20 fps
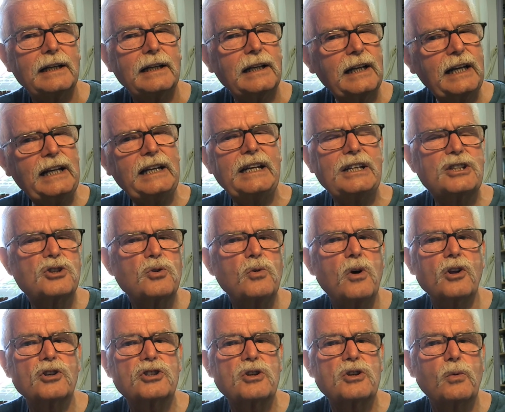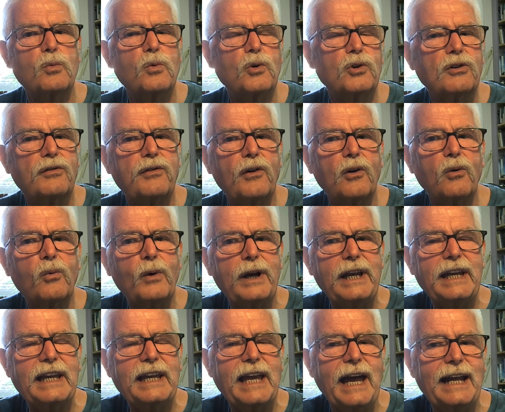leading towards a wonderful
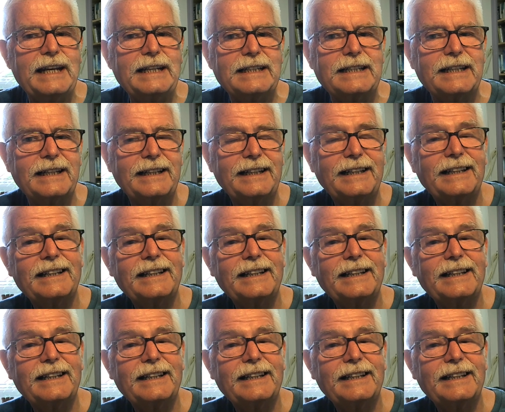weekend.